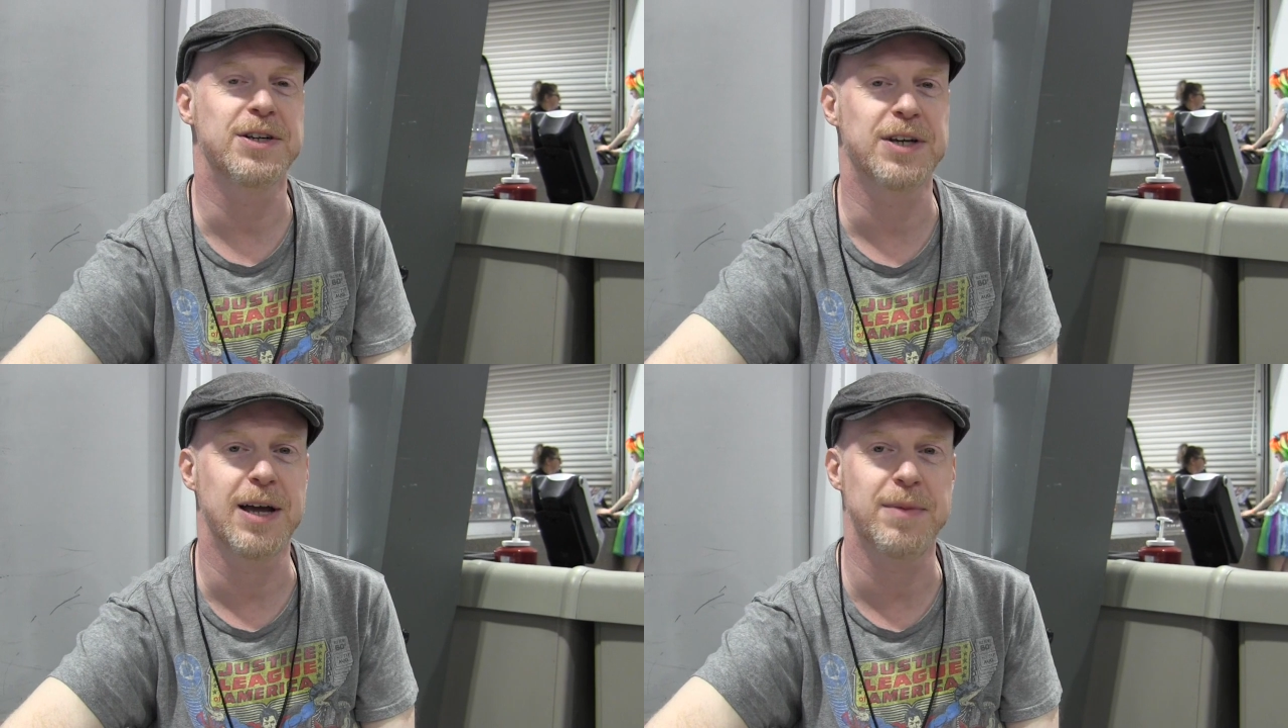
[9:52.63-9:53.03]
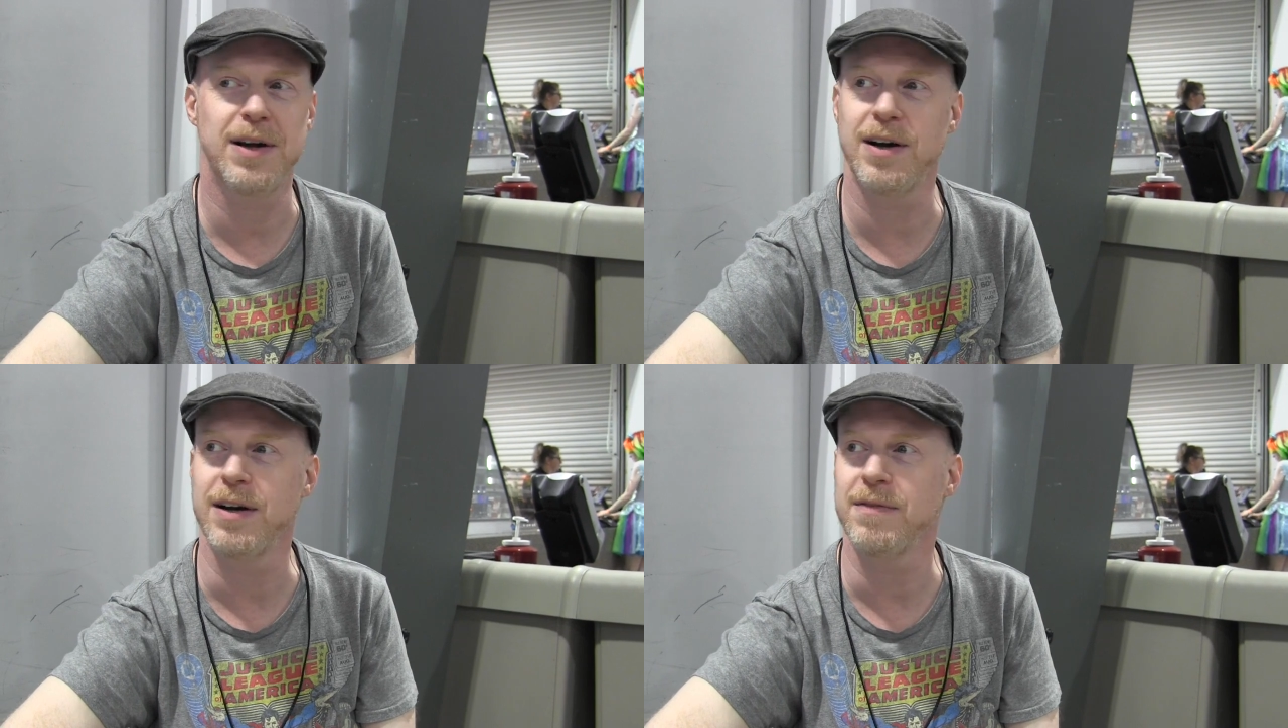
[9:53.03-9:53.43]
our time
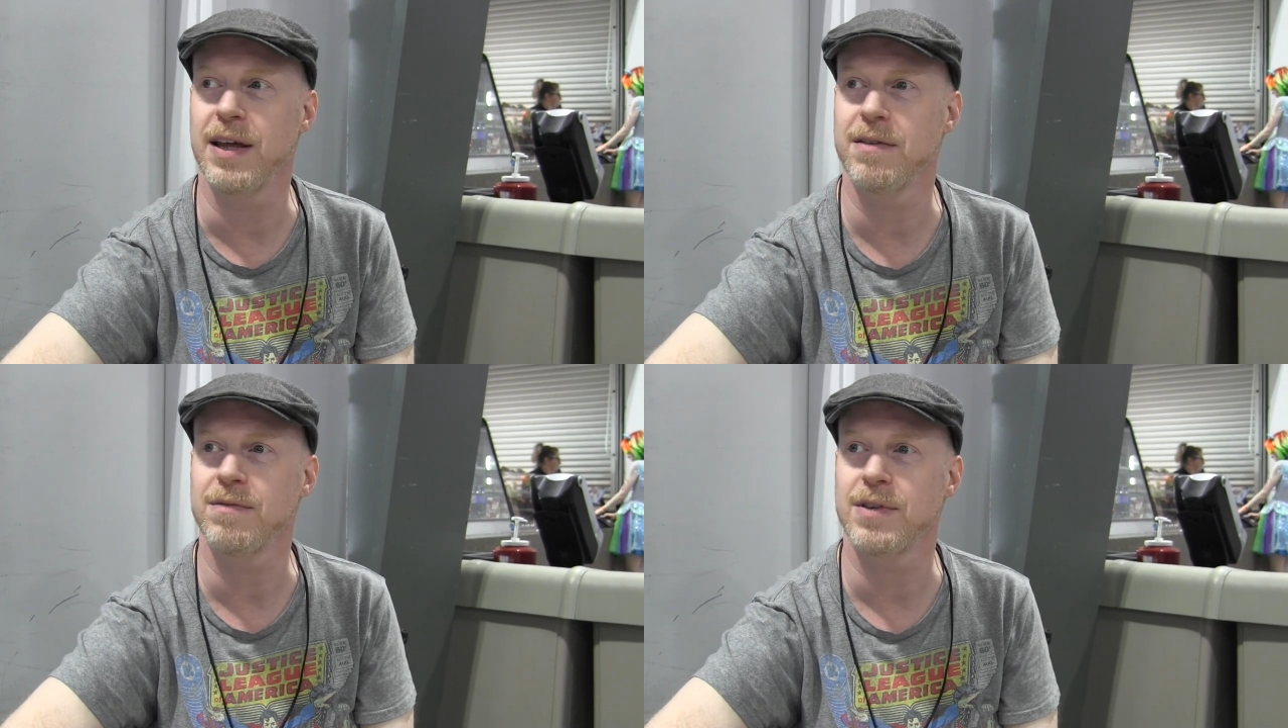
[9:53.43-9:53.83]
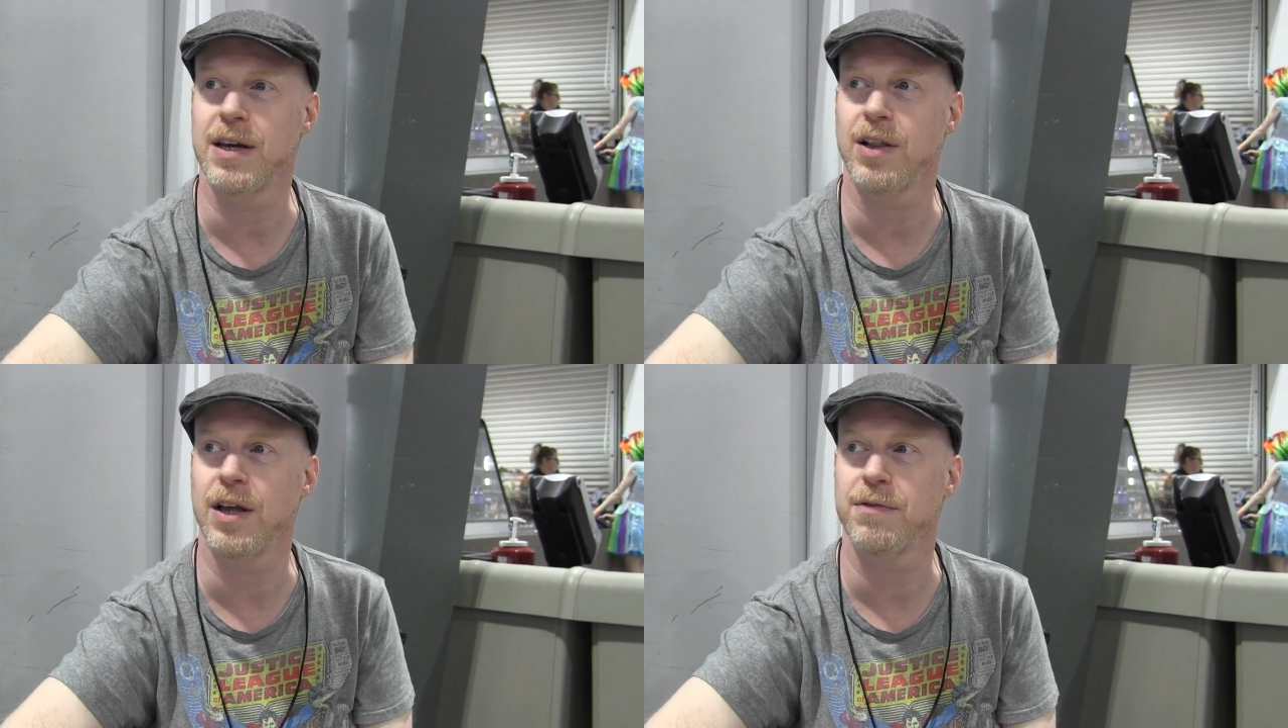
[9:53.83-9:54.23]
here and, and
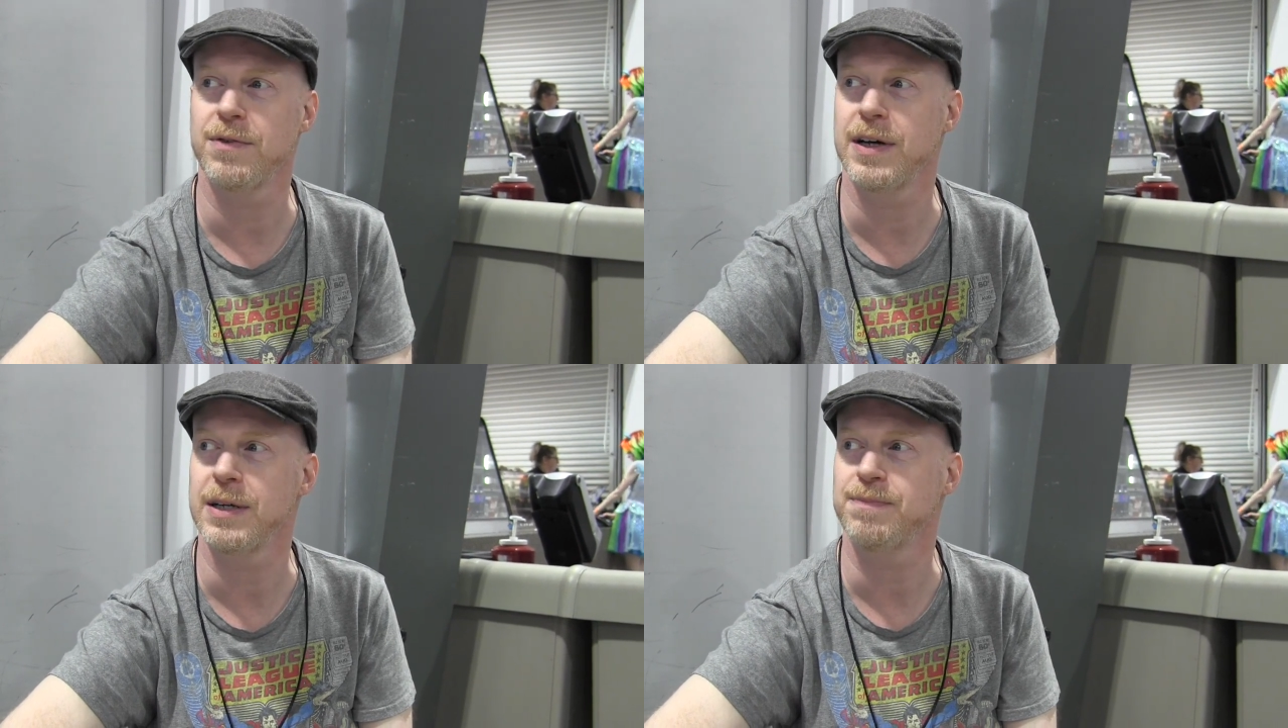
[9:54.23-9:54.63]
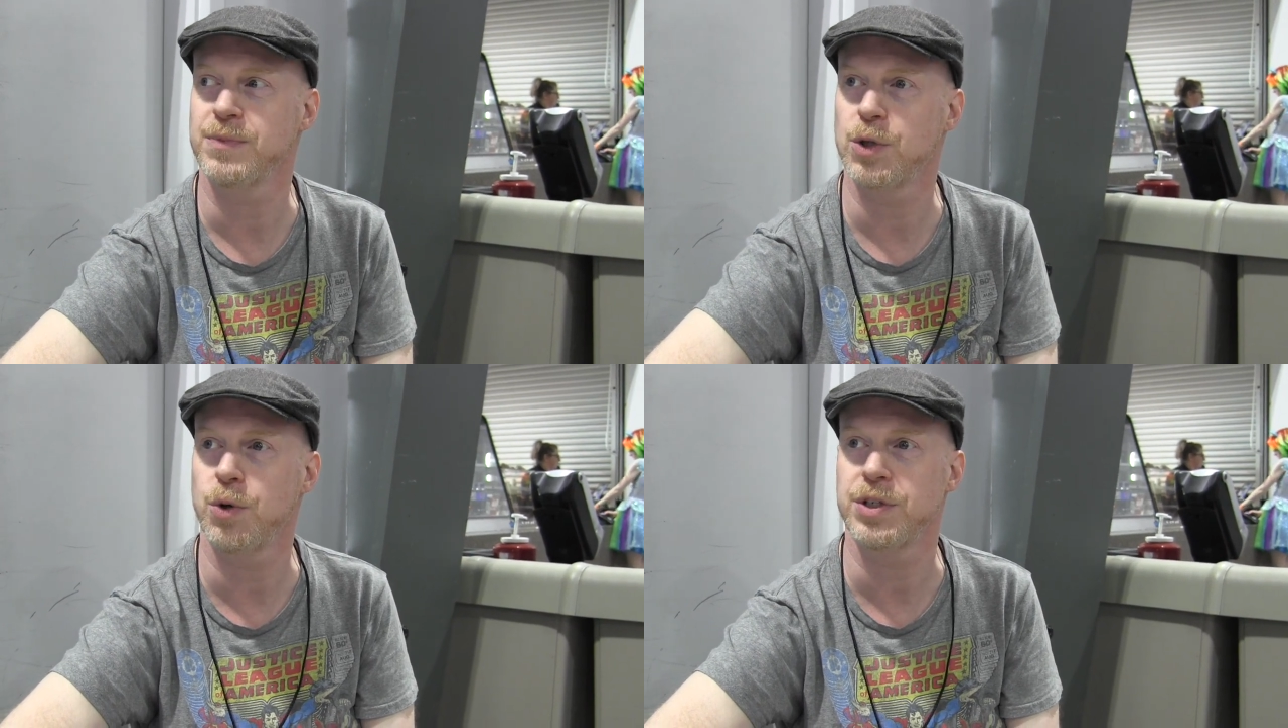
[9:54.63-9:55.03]
getting a lot of uh,
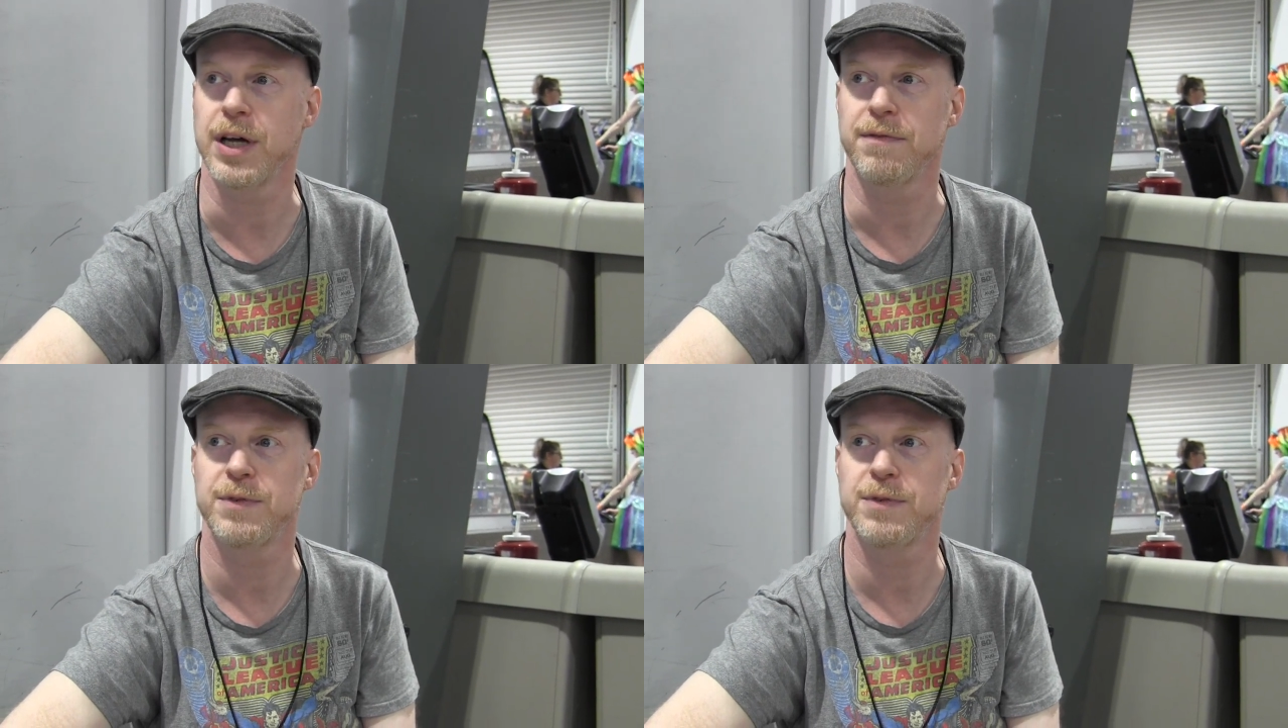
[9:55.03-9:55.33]
cool stuff.